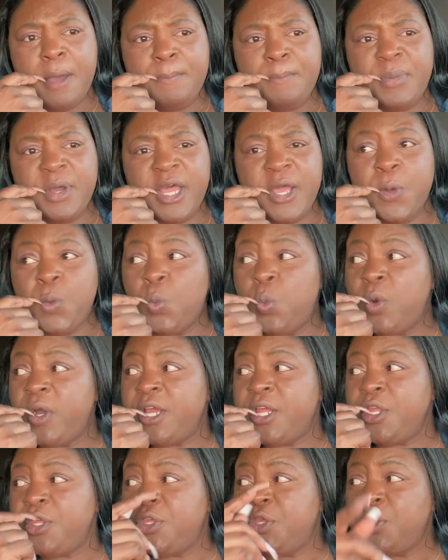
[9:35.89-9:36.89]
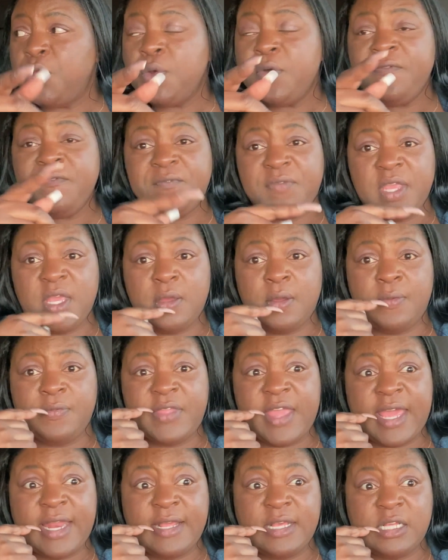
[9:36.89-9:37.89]
but what you feel
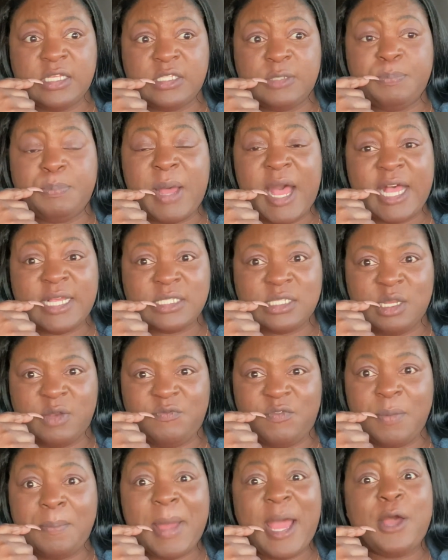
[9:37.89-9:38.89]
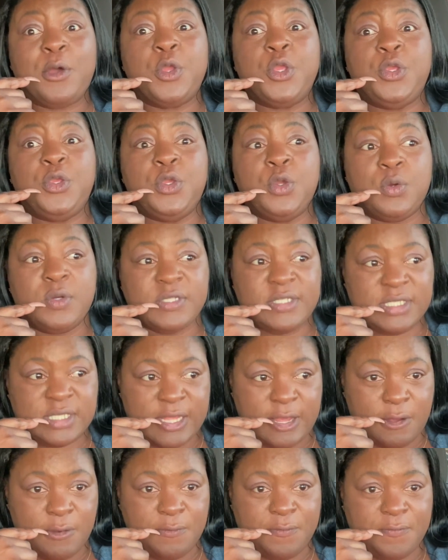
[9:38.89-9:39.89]
that is positive about
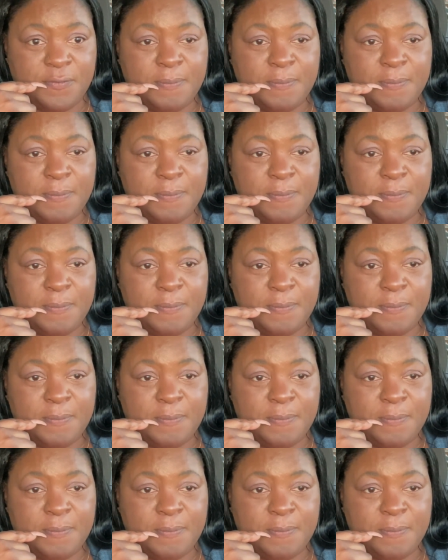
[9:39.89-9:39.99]
yourself.